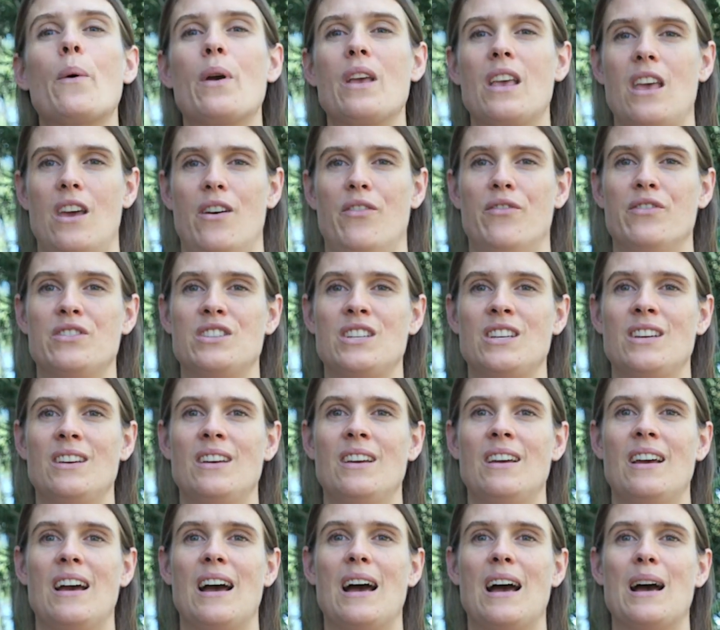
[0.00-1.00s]
a gift.
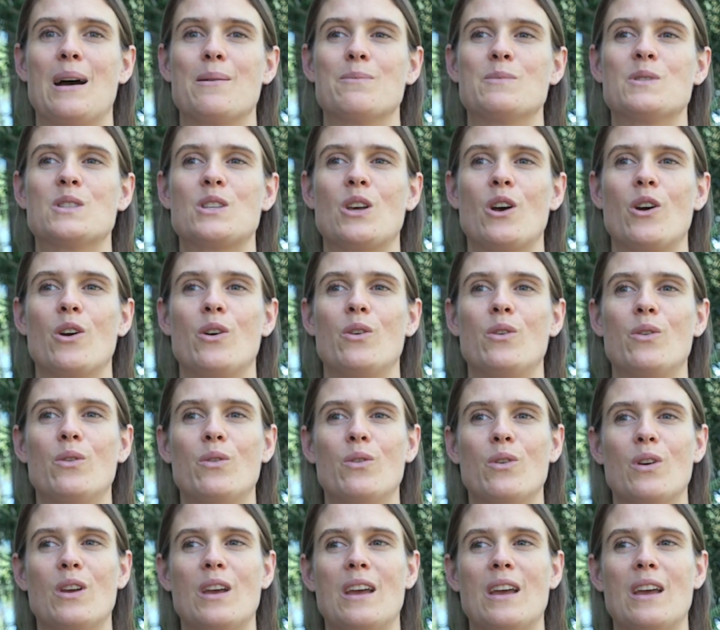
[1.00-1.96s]
So,